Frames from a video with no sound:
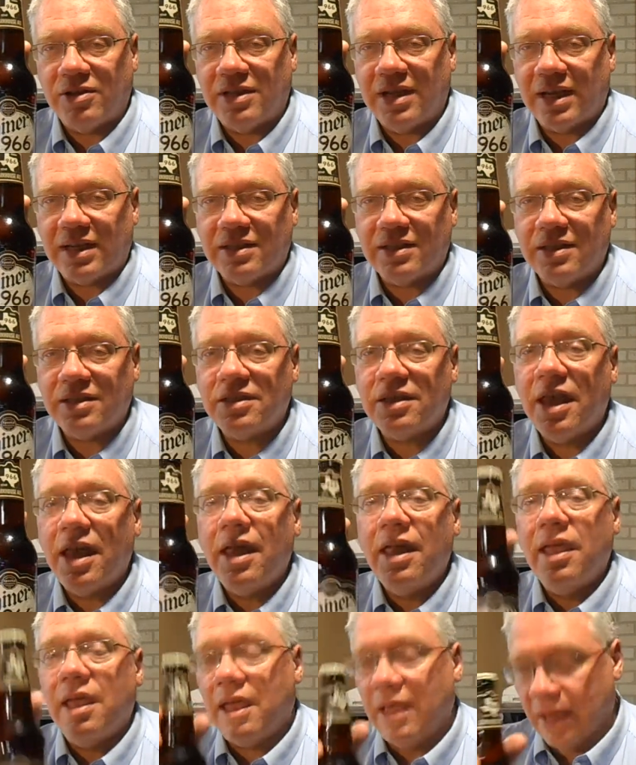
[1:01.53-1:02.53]
Texas.
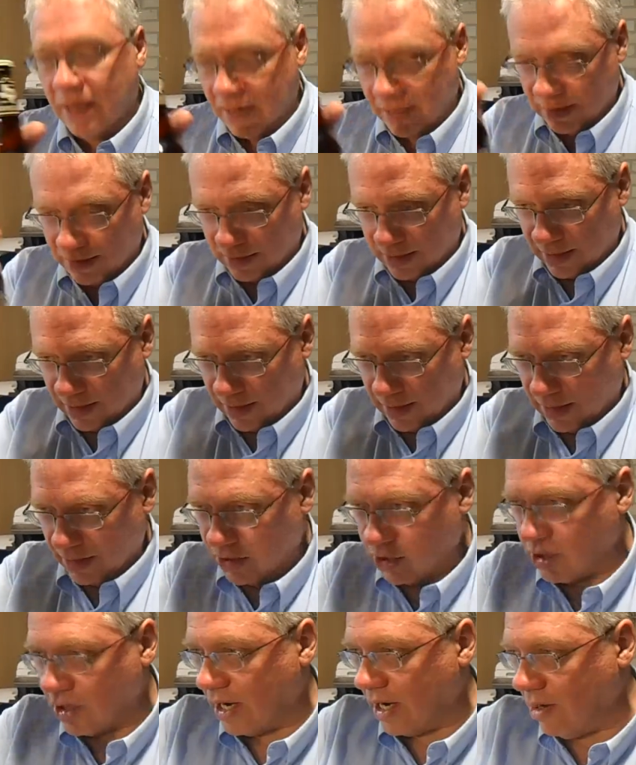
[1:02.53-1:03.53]
It is the
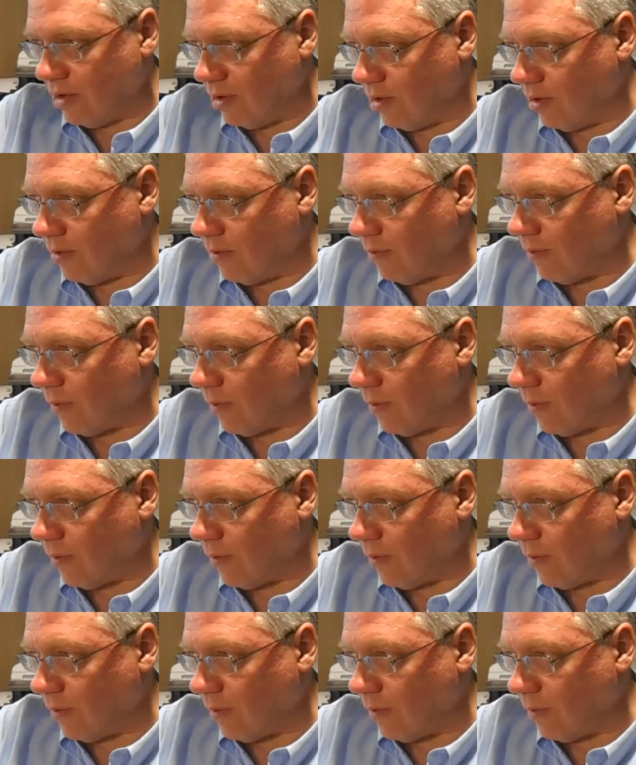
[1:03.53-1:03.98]
Shiner